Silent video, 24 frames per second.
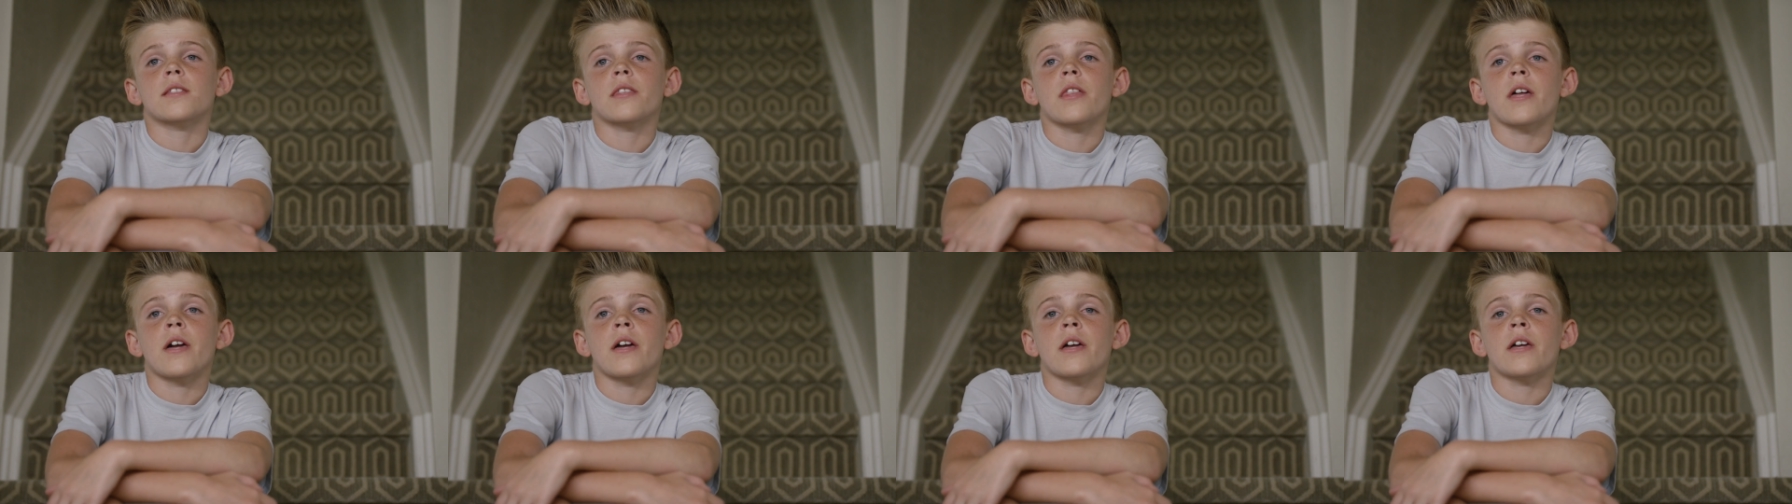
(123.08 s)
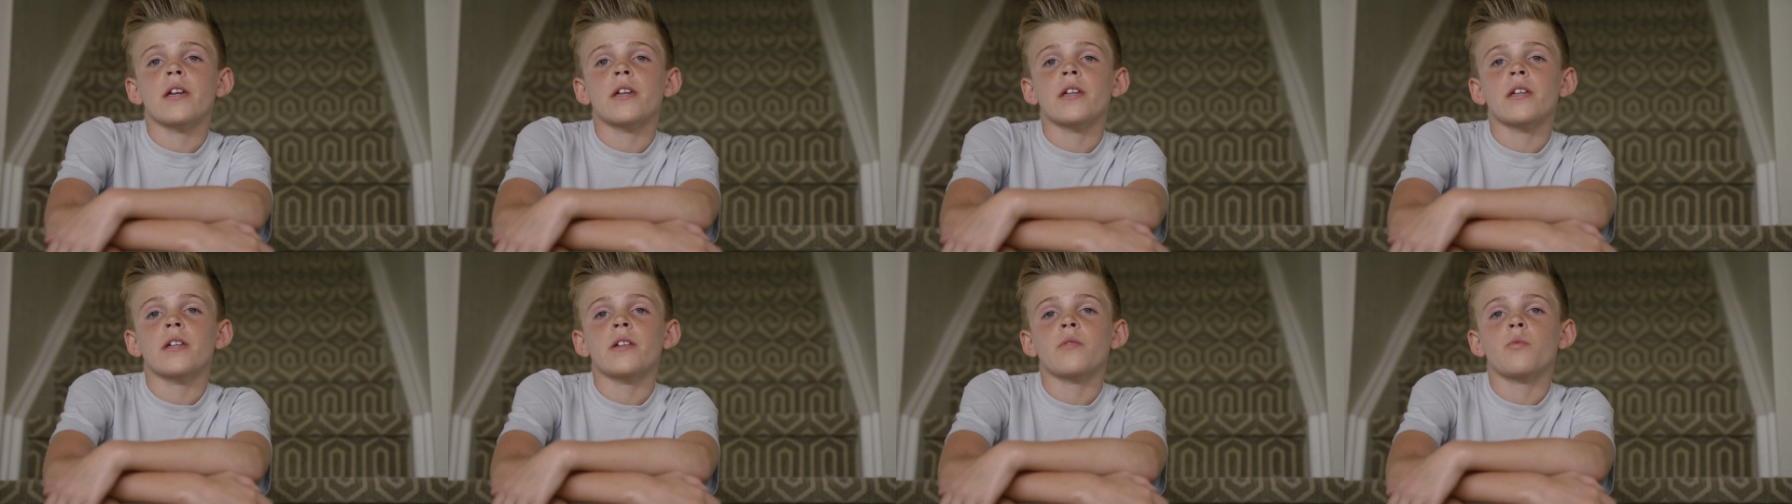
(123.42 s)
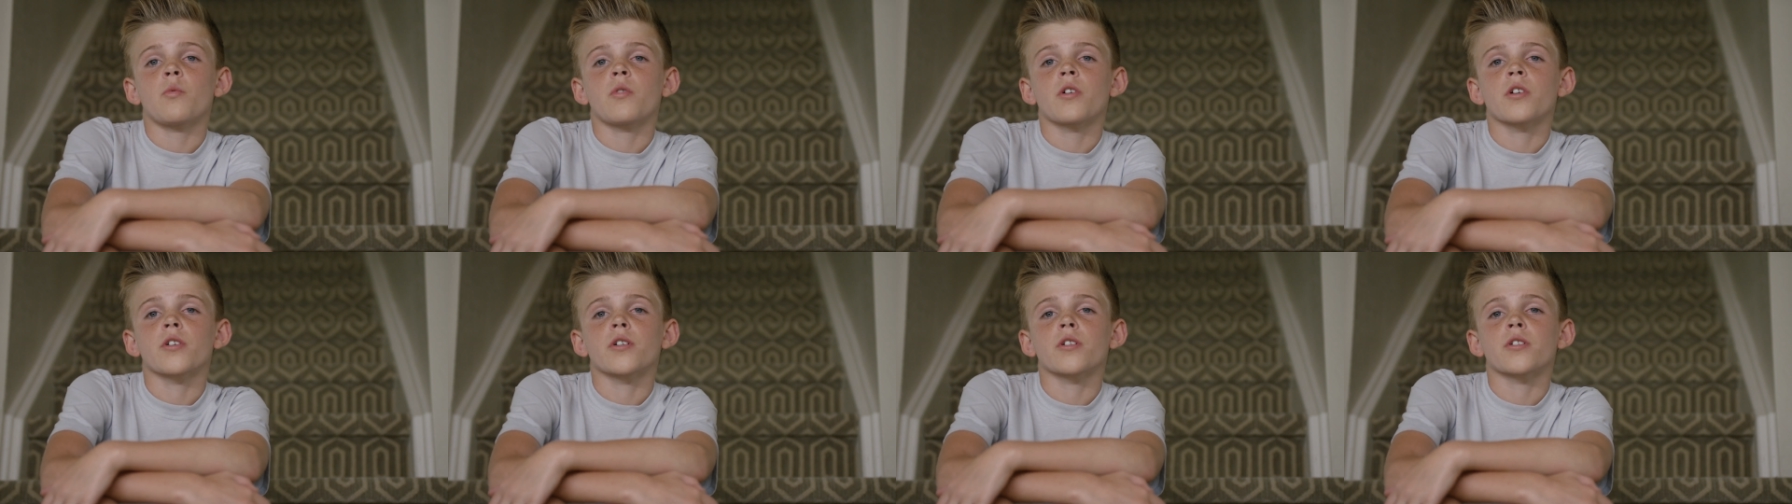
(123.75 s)
they
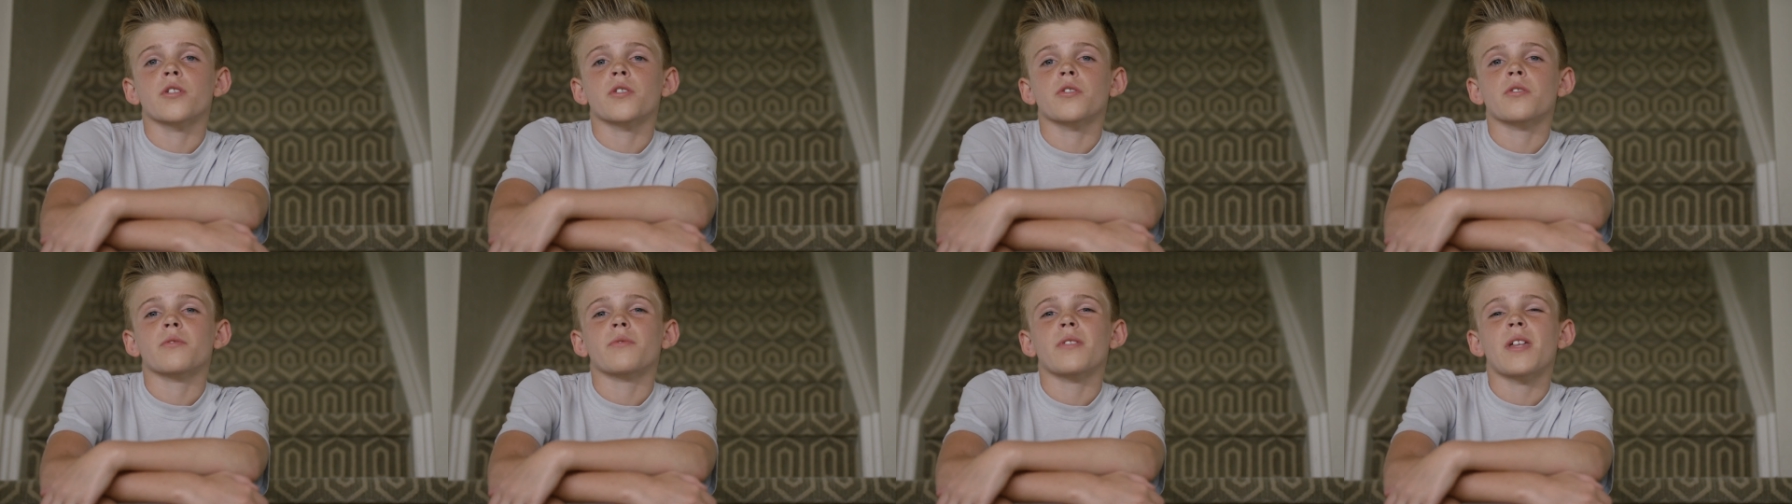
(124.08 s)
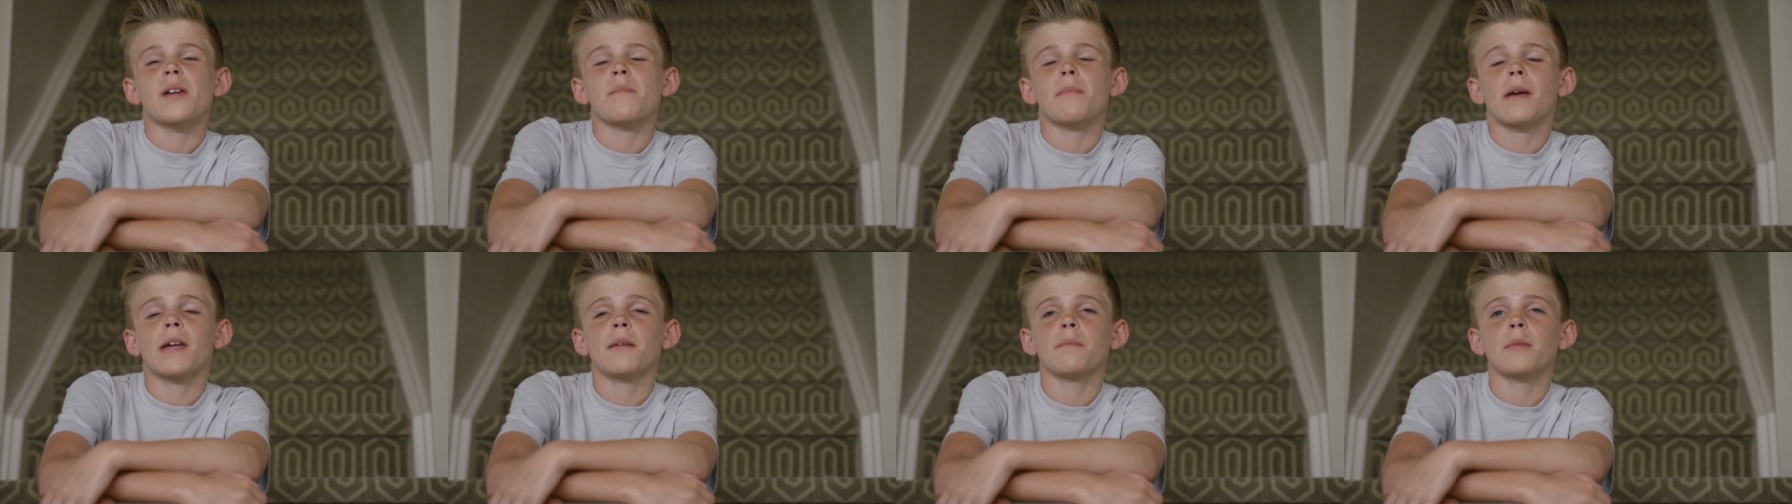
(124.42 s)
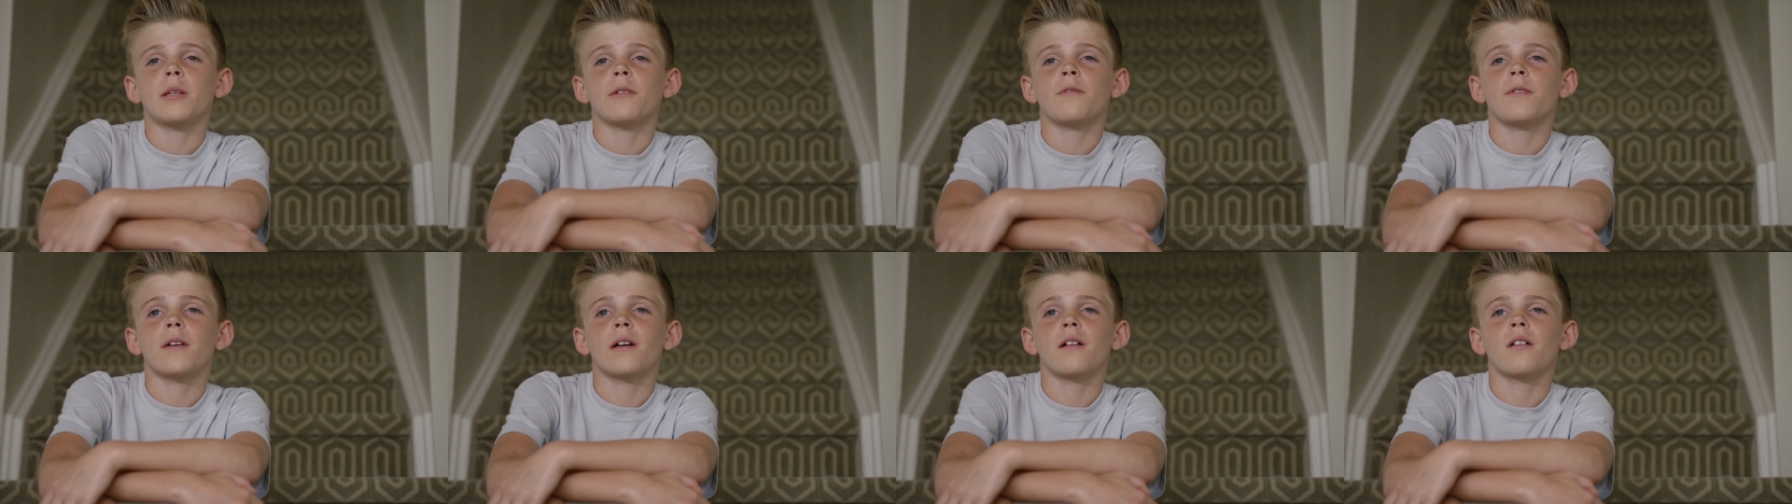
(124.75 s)
made
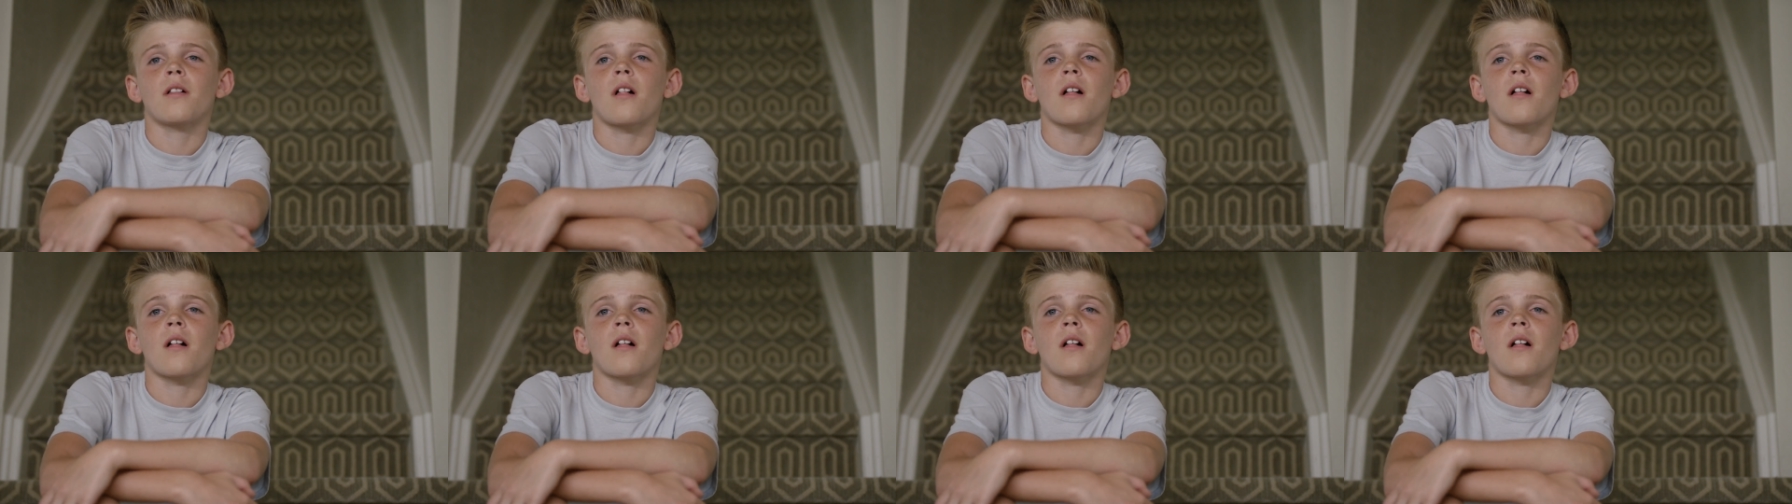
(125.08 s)
me feel